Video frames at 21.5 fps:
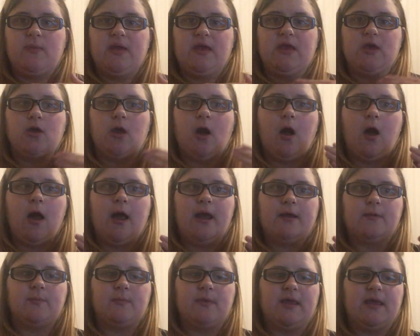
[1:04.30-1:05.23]
me
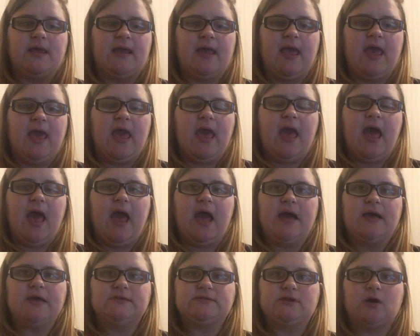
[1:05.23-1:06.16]
guide me
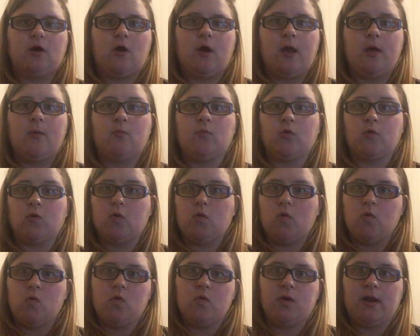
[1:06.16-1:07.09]
as I'm
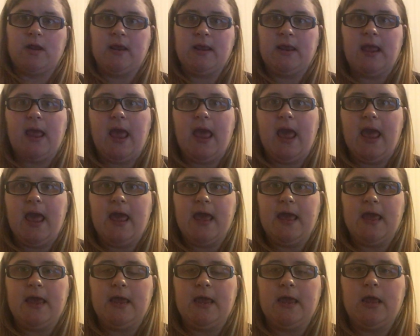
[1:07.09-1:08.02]
recording
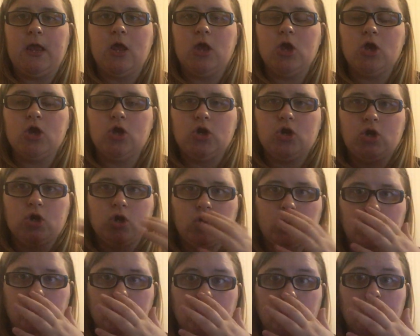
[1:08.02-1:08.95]
a
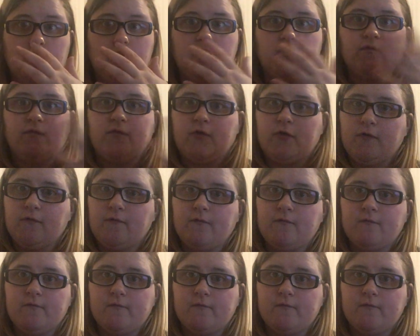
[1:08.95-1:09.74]
new review